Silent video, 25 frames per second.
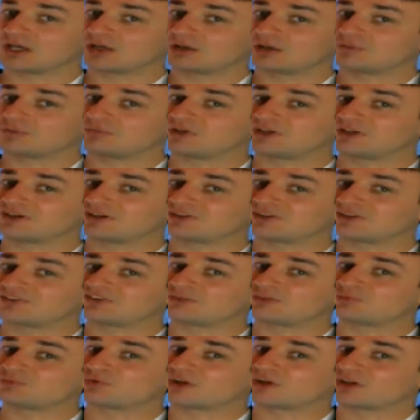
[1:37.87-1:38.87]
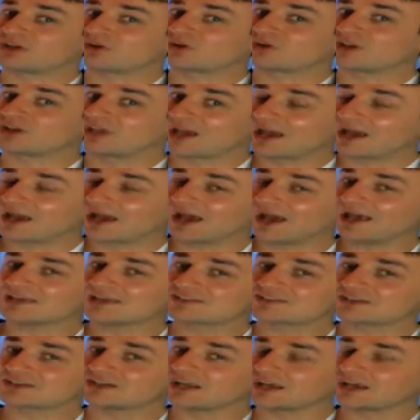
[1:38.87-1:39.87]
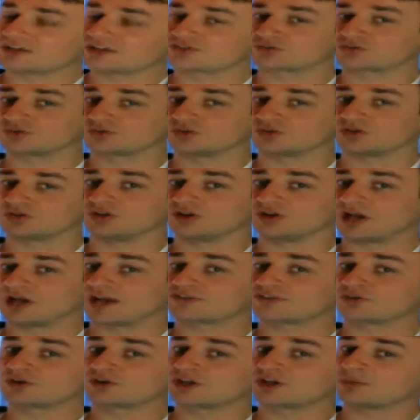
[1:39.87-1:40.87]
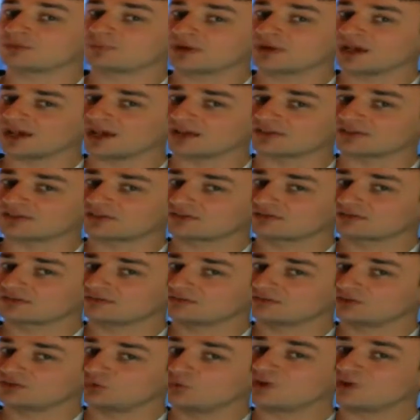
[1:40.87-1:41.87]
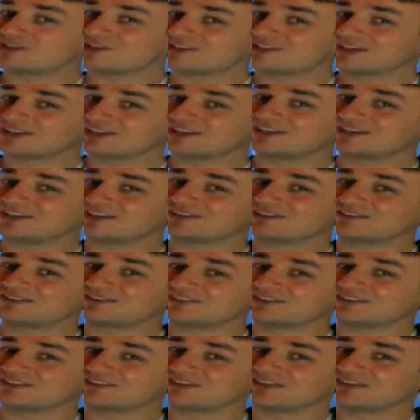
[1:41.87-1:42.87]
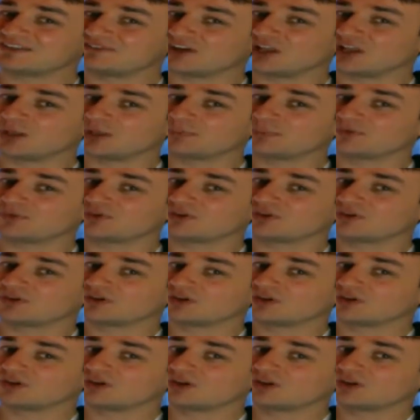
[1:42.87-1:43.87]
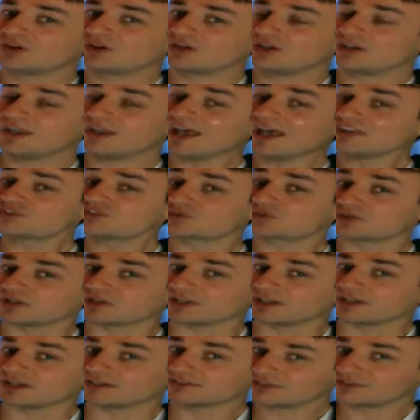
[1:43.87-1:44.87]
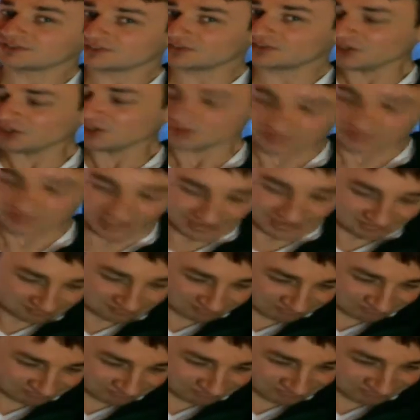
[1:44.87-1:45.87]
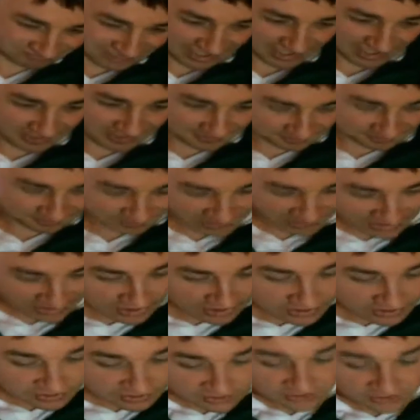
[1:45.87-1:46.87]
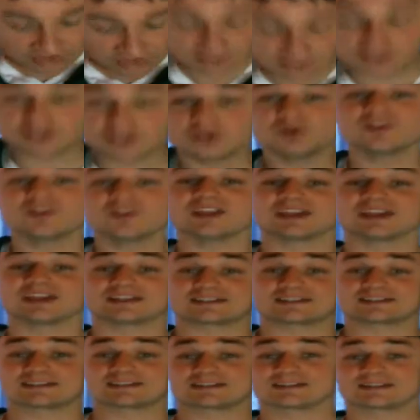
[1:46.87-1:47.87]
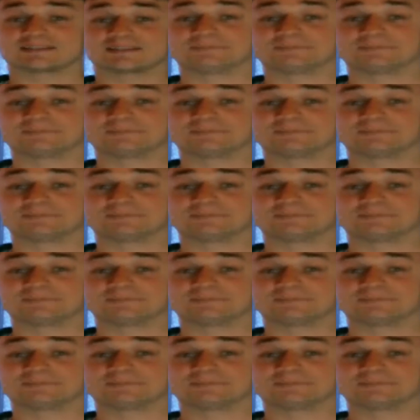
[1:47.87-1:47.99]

because the brain already has a path which it developed naturally. So use it. Okay. To do this,